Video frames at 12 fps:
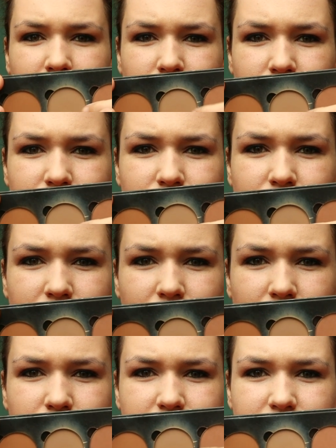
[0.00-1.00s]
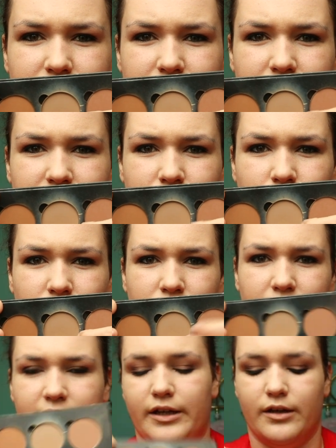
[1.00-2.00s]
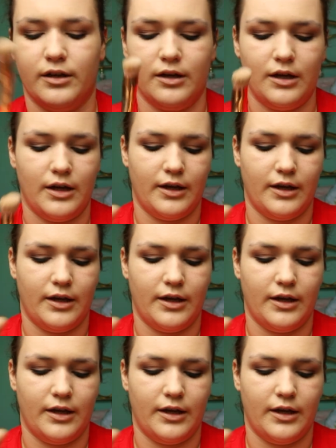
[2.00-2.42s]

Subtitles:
contour color, which is this one here,